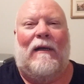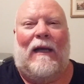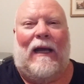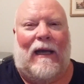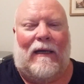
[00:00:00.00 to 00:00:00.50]

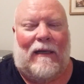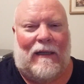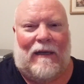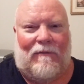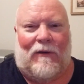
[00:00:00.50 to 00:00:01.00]
and
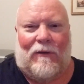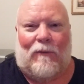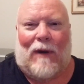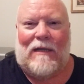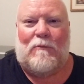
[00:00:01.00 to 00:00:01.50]
if you're in the
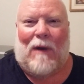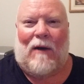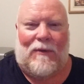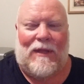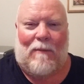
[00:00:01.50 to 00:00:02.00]
right
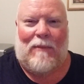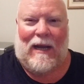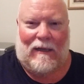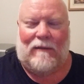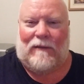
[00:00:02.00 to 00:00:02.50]
spot with that
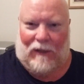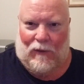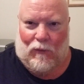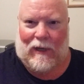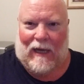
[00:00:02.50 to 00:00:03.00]
bait, you
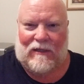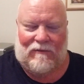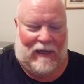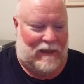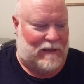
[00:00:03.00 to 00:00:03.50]
will catch
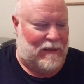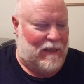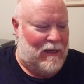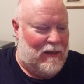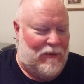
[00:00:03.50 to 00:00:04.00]
fish.
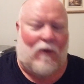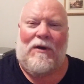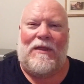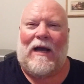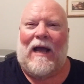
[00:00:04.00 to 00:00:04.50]
The
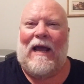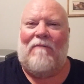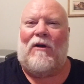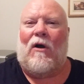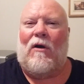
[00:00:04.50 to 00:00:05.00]
only thing I
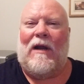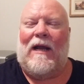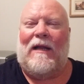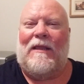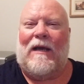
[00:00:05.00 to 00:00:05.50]
haven't heard
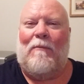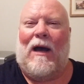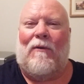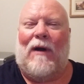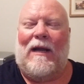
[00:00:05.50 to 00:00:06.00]
anything
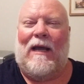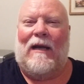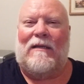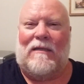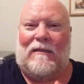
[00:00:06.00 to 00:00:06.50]
about right
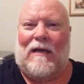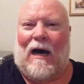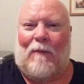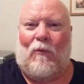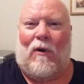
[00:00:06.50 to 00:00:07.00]
yet is a
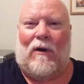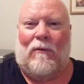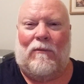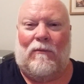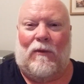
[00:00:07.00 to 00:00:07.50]

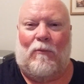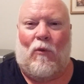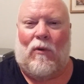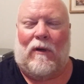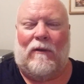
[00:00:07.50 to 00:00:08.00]
topwater
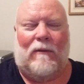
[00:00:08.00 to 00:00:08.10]
report.